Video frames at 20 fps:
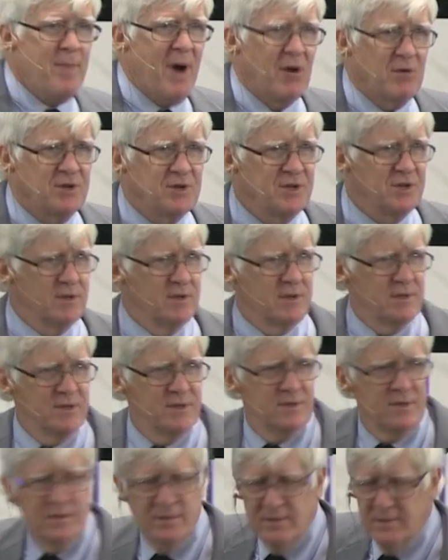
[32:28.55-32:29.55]
about
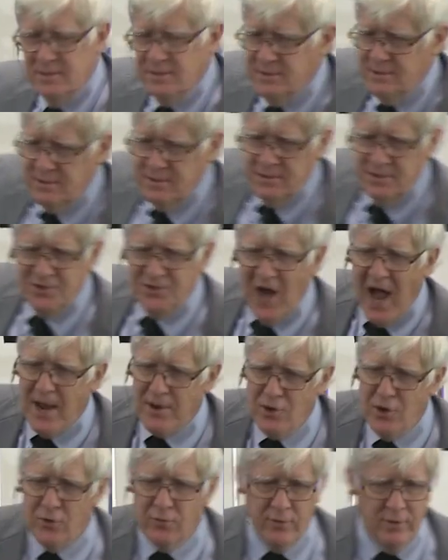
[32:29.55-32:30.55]

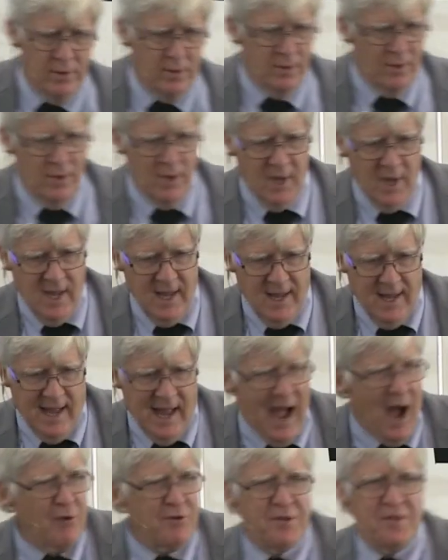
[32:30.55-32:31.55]
John Newton.
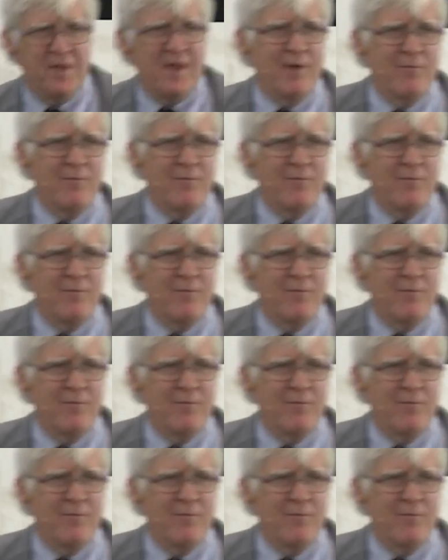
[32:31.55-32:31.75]
I'll just